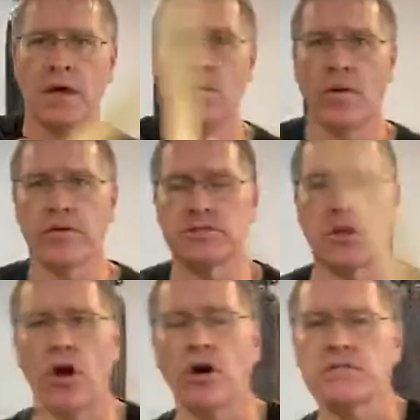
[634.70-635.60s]
Whether it's the
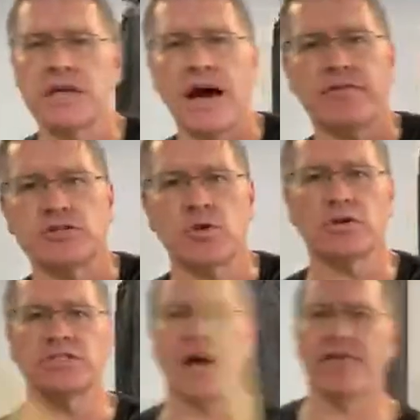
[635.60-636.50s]
long staff, the
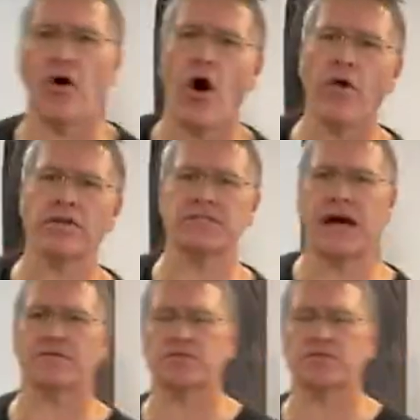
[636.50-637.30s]
short staff, all the staffs